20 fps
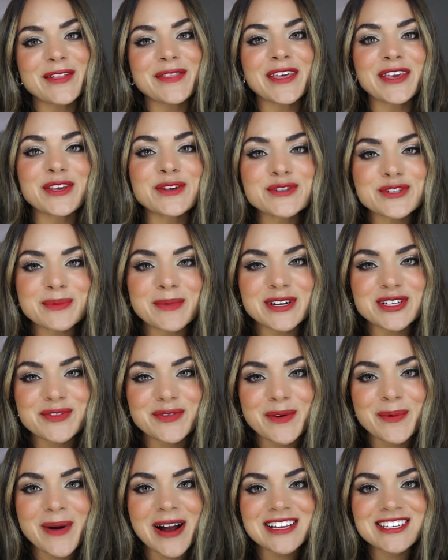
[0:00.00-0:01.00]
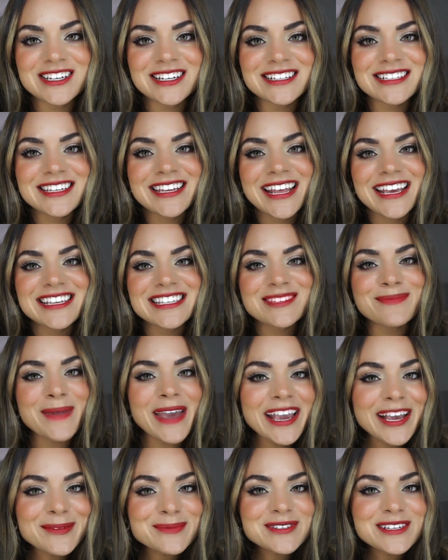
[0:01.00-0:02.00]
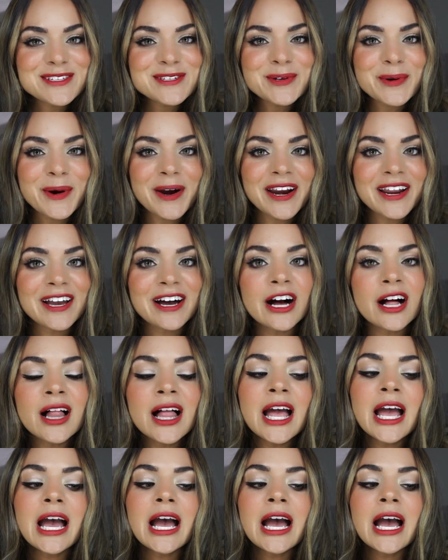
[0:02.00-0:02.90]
Thank you so much for watching today's makeup tutorial.